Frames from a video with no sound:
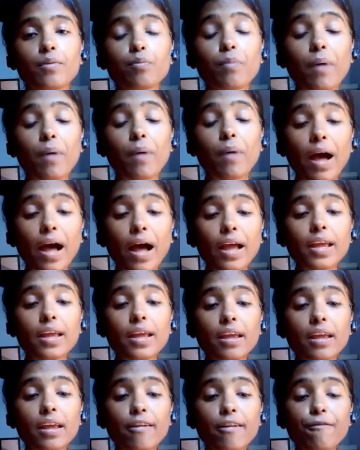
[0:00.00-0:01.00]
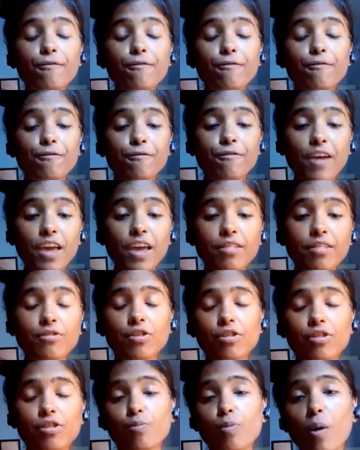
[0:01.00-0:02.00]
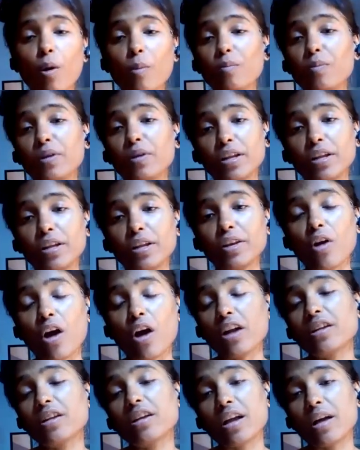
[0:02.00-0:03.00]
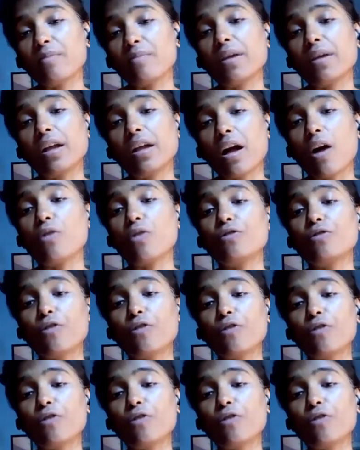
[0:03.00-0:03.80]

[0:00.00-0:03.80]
By if waste is properly not coming out